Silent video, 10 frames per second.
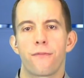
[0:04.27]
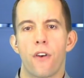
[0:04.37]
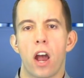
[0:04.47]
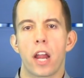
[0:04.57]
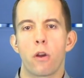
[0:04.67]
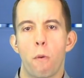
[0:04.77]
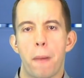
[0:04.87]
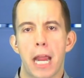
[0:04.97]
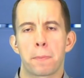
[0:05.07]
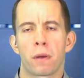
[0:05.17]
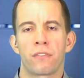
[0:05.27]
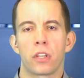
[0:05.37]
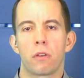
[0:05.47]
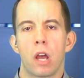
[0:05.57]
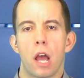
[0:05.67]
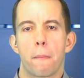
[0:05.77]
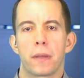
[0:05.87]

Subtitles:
the final pay-per-view